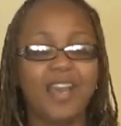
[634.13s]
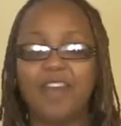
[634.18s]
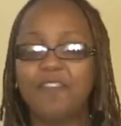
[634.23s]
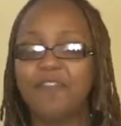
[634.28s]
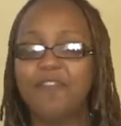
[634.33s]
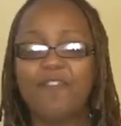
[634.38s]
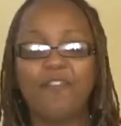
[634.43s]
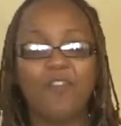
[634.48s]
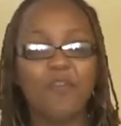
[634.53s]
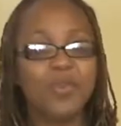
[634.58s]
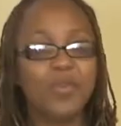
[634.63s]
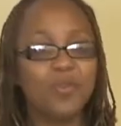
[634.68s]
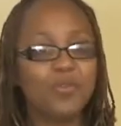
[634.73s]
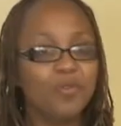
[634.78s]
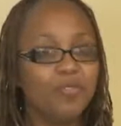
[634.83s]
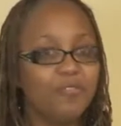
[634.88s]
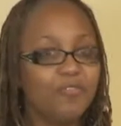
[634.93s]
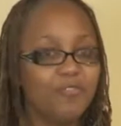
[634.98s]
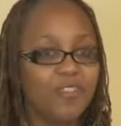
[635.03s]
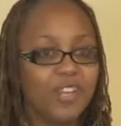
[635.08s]
and form your
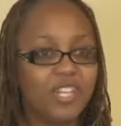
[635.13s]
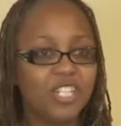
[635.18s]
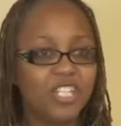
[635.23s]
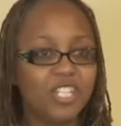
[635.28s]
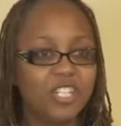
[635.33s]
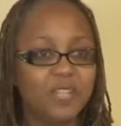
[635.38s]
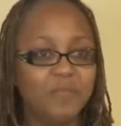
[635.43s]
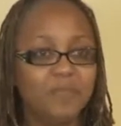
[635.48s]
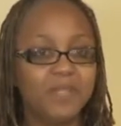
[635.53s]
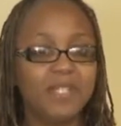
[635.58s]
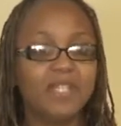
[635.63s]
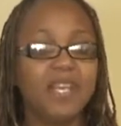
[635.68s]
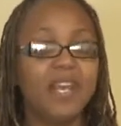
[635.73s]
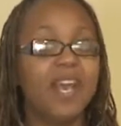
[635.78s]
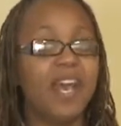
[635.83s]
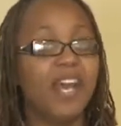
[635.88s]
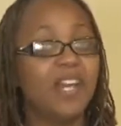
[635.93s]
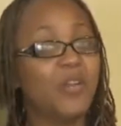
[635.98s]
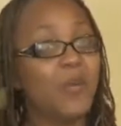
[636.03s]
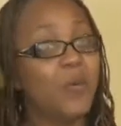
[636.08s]
own friendships,
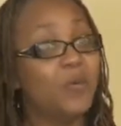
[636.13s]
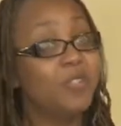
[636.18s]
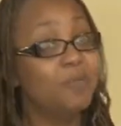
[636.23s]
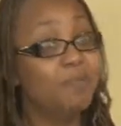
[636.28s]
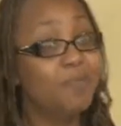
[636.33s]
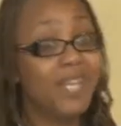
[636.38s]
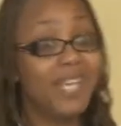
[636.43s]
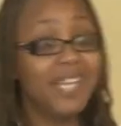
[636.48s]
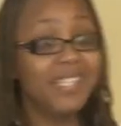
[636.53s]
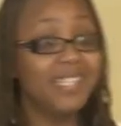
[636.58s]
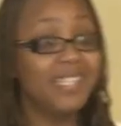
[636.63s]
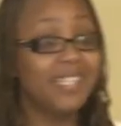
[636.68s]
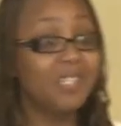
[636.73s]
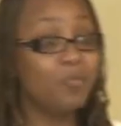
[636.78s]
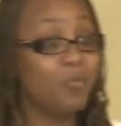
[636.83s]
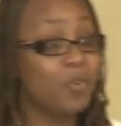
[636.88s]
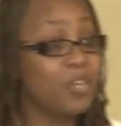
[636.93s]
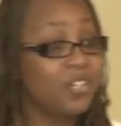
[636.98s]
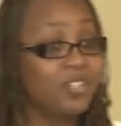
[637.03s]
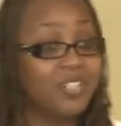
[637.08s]
and go to
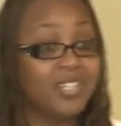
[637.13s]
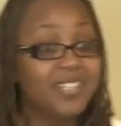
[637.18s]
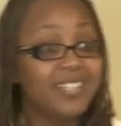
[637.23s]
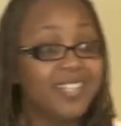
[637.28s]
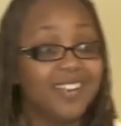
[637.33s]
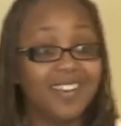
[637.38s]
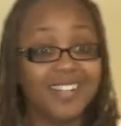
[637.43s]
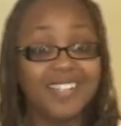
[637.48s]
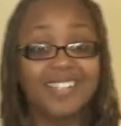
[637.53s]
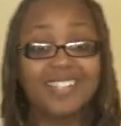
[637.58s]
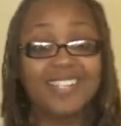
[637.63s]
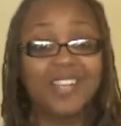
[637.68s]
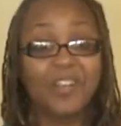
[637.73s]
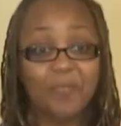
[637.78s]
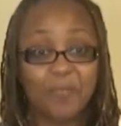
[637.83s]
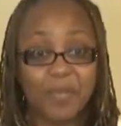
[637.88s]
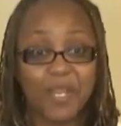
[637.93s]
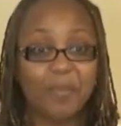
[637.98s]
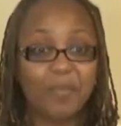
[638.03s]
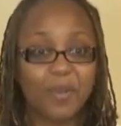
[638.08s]
places where you didn't
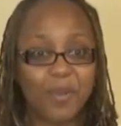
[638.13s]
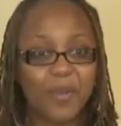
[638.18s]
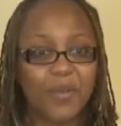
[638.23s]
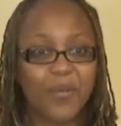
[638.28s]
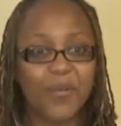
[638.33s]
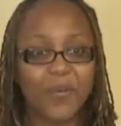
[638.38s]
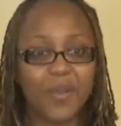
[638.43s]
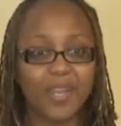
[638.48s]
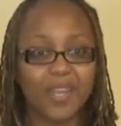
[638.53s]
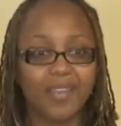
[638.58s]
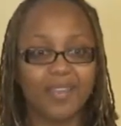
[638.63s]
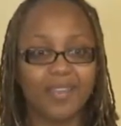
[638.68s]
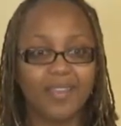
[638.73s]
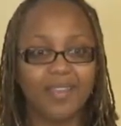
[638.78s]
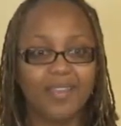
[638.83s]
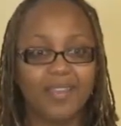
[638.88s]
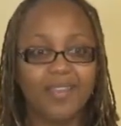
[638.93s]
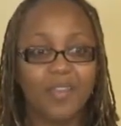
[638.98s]
consult me about going,